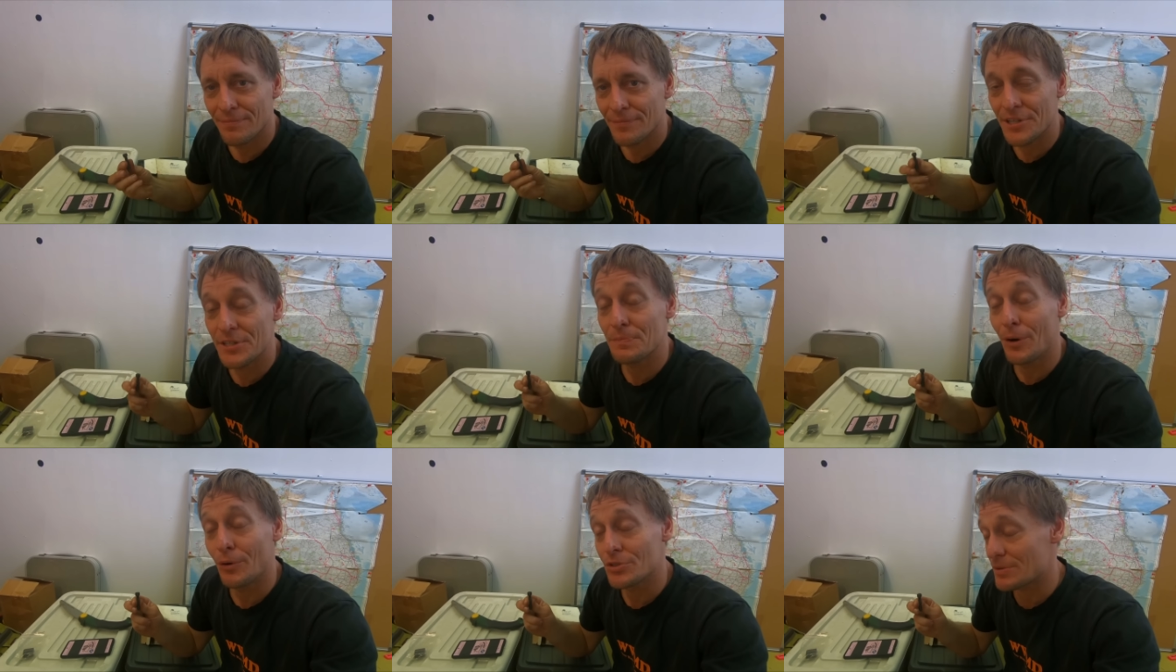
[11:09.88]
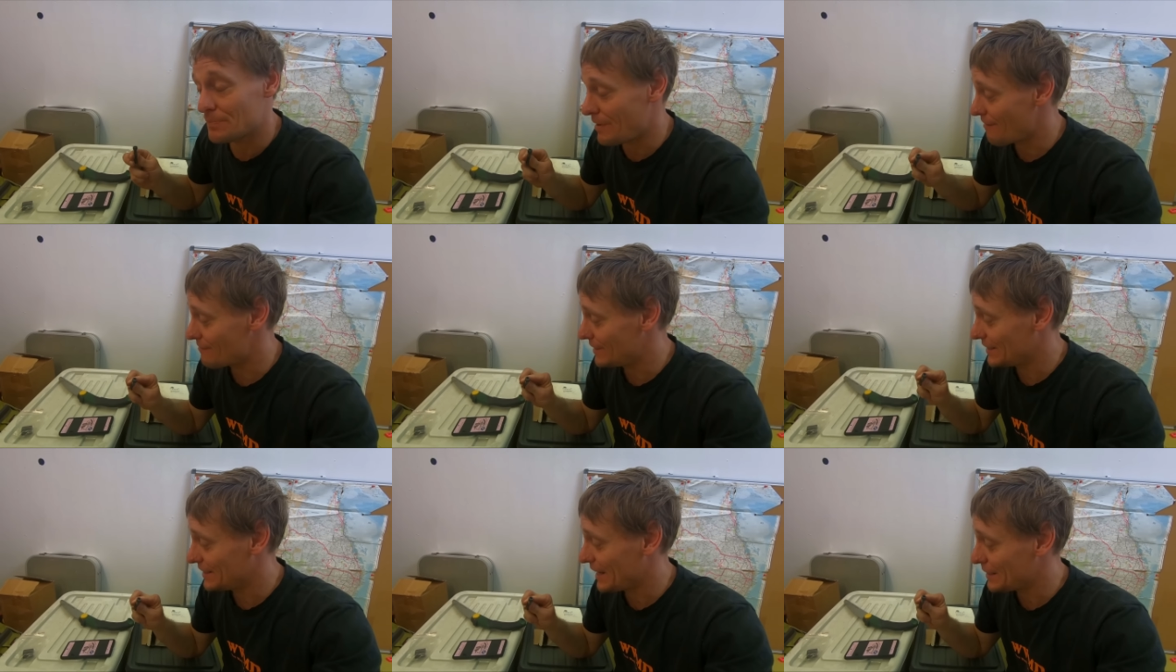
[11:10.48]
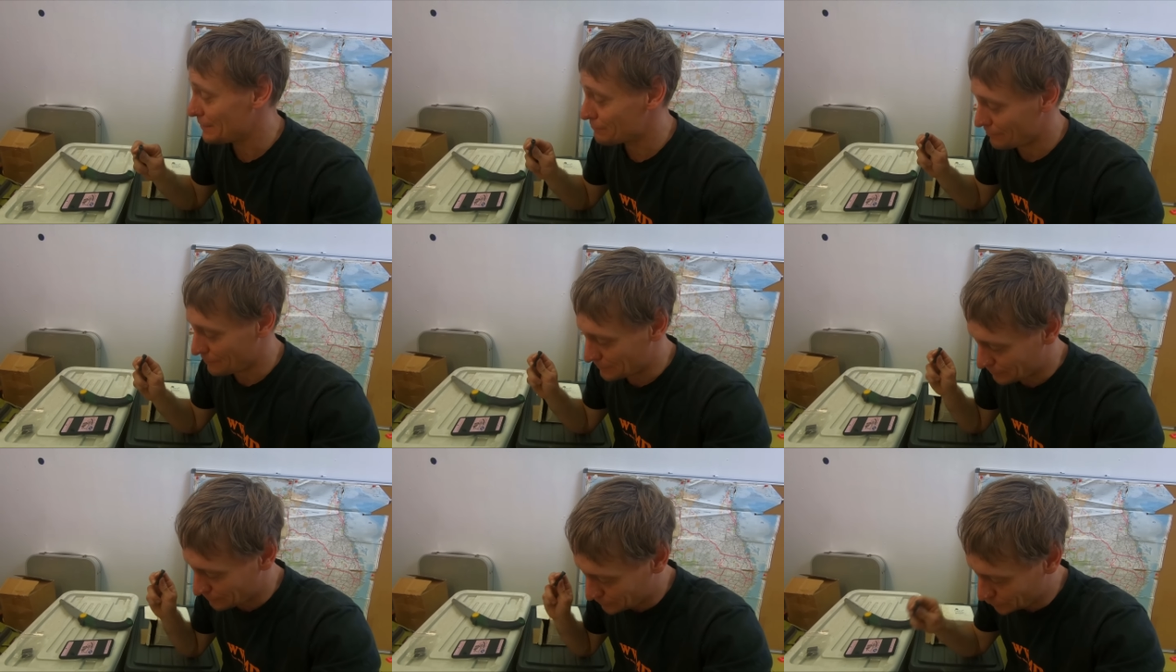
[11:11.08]
These bolts apparently came
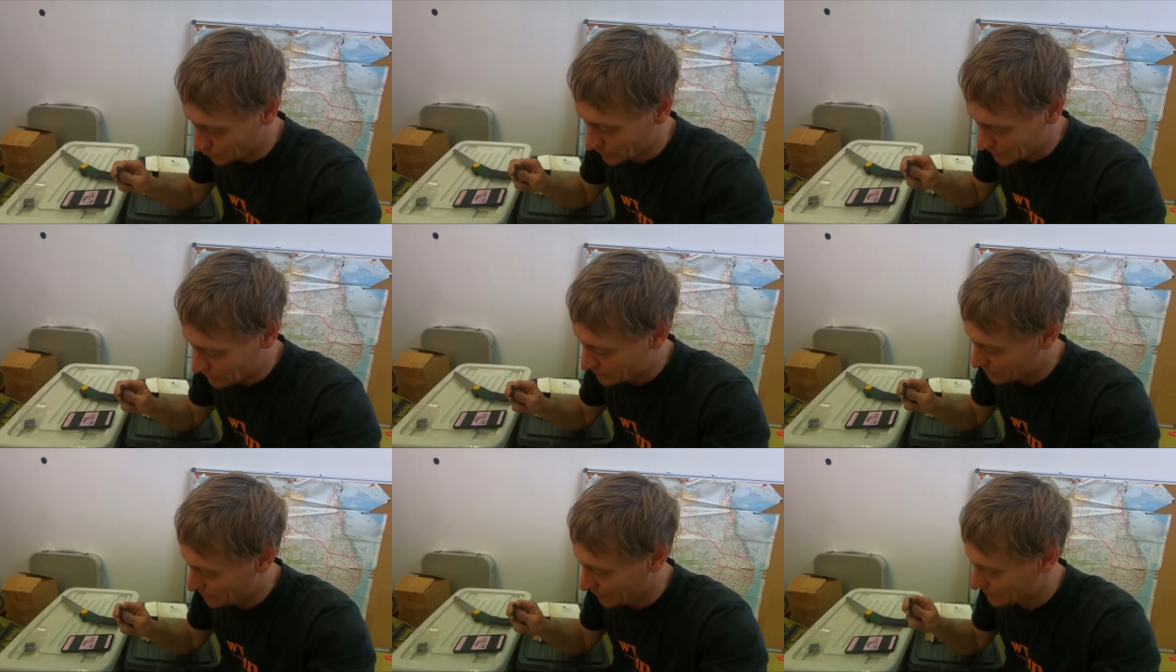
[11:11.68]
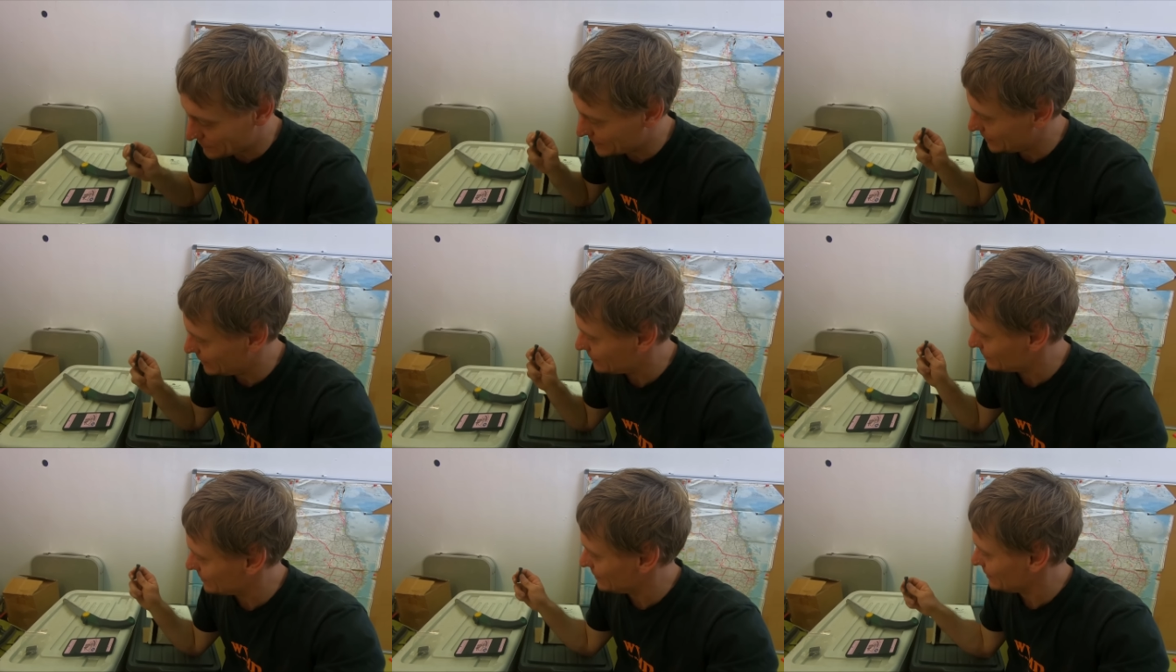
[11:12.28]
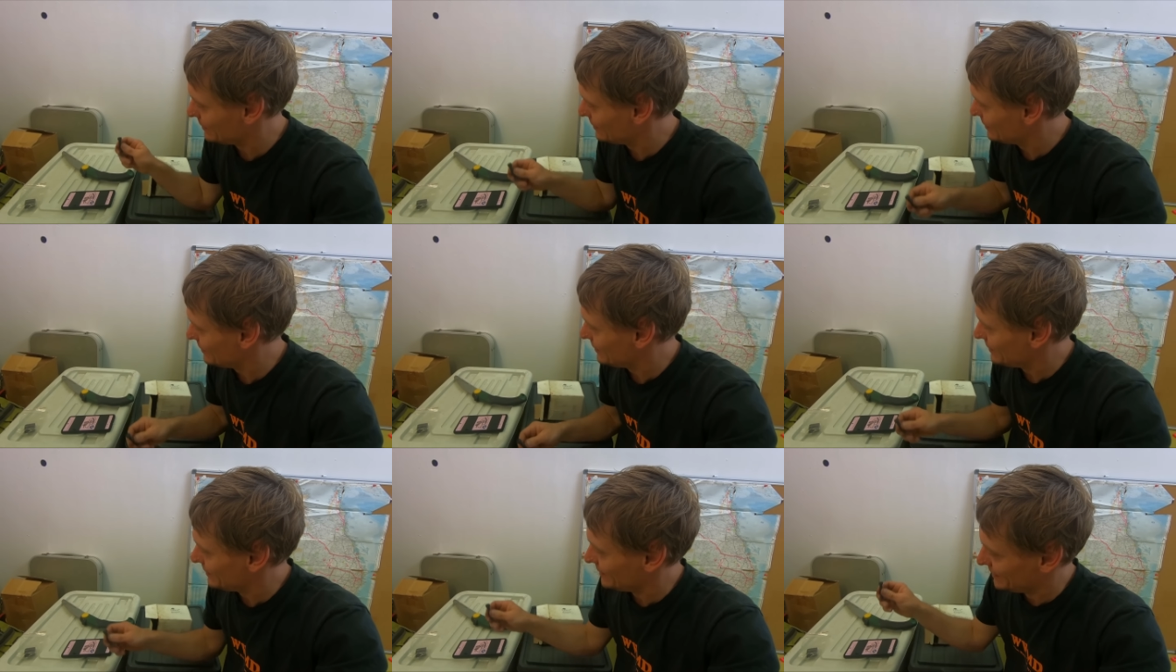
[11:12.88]
from the fuel lift pump kit,
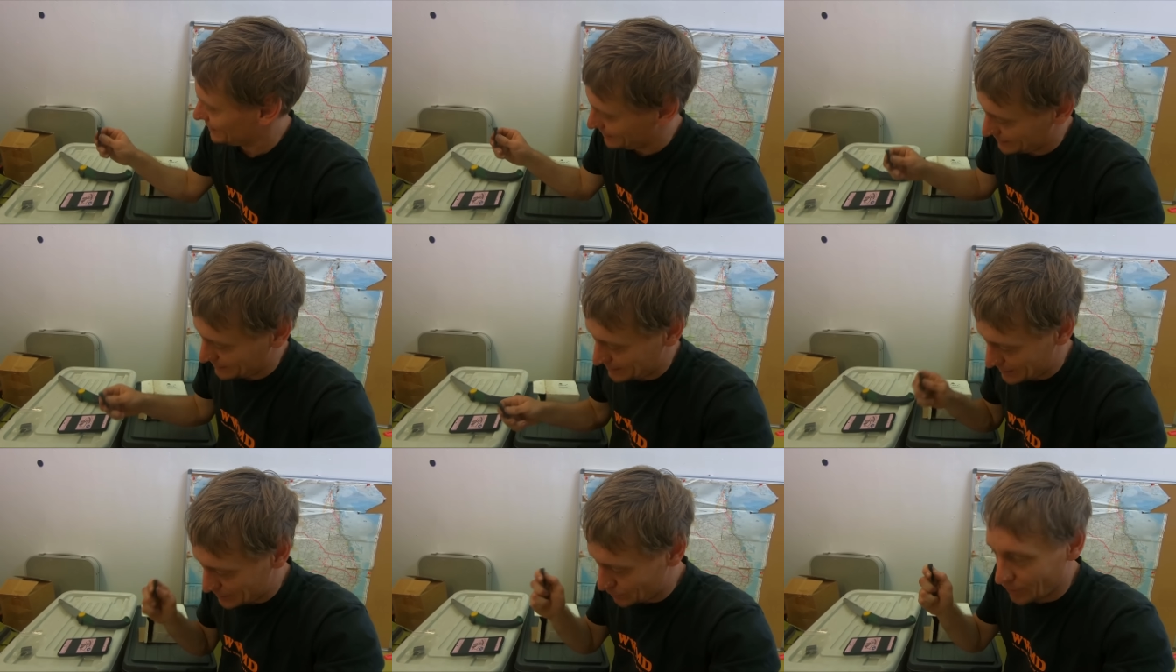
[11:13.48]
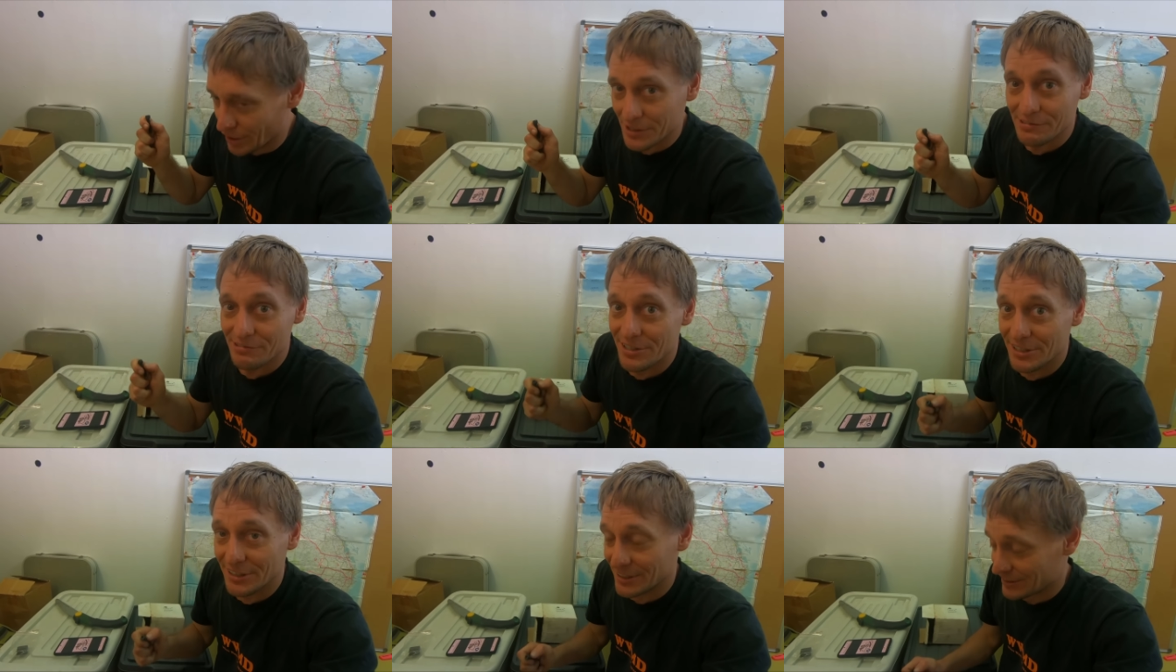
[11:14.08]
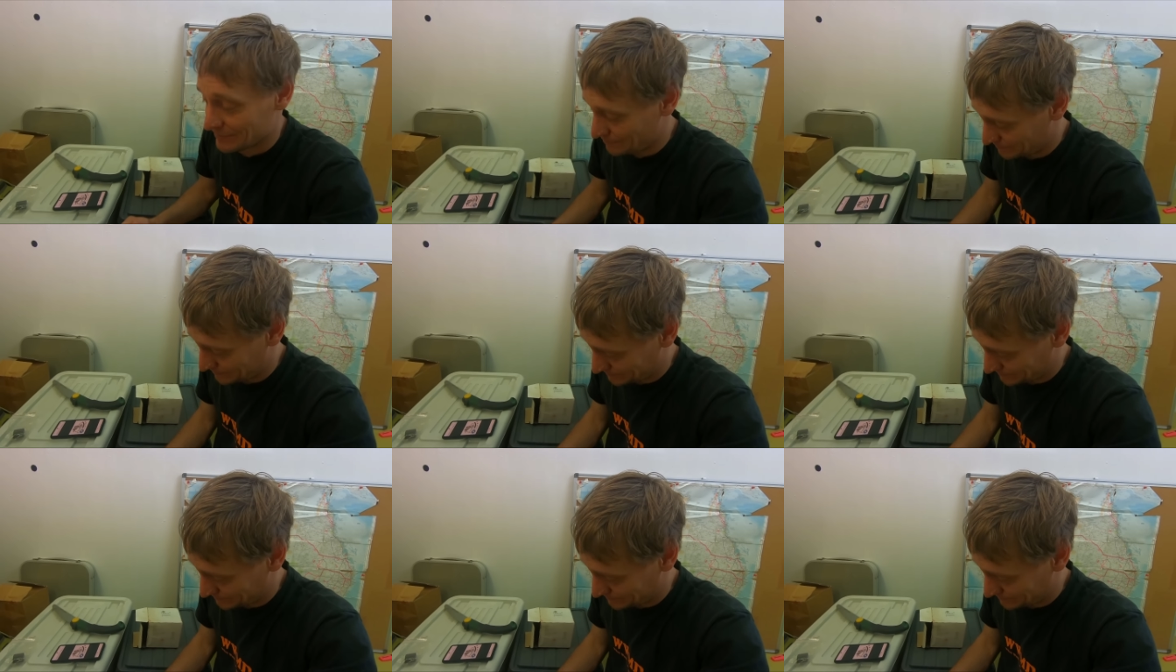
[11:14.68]
so that's why they're in here.